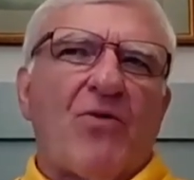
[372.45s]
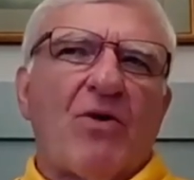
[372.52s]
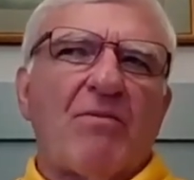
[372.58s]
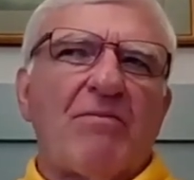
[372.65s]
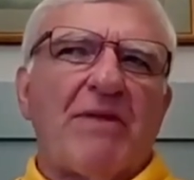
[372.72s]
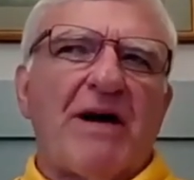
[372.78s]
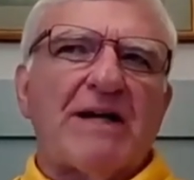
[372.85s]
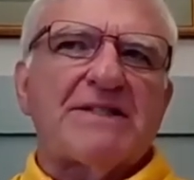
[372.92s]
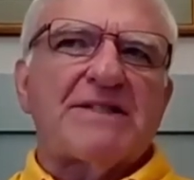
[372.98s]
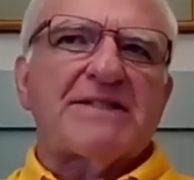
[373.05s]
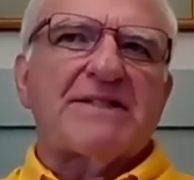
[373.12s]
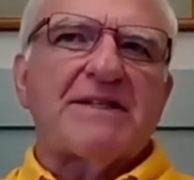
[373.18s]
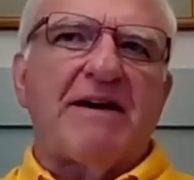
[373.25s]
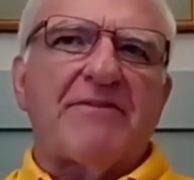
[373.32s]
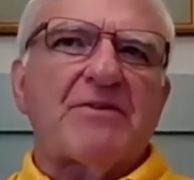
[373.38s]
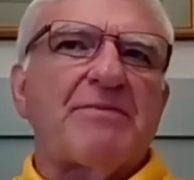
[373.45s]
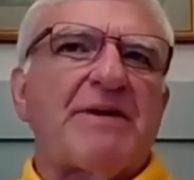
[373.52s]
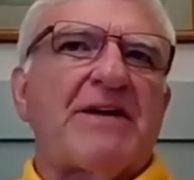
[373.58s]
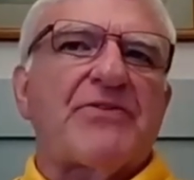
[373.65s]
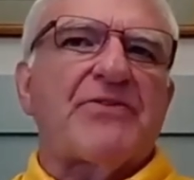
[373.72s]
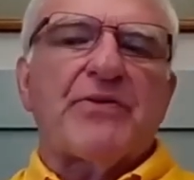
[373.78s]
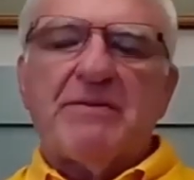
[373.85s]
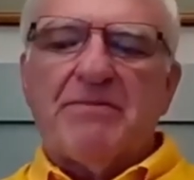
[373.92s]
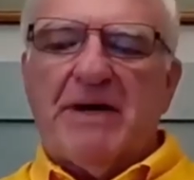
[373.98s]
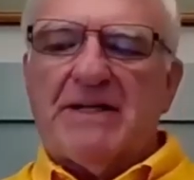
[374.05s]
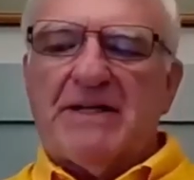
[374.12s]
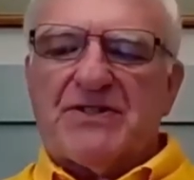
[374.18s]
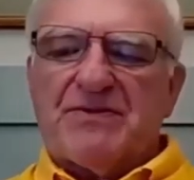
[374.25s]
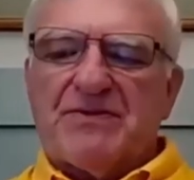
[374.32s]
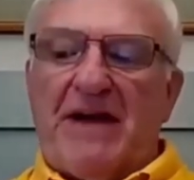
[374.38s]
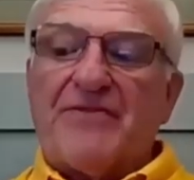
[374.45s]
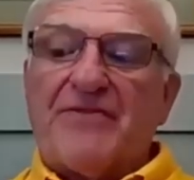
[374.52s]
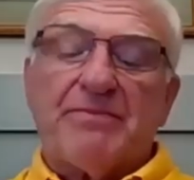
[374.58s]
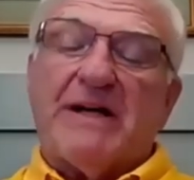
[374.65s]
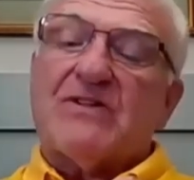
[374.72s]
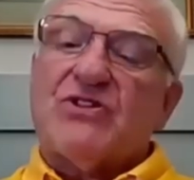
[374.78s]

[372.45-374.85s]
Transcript: about 4 months, after about two months,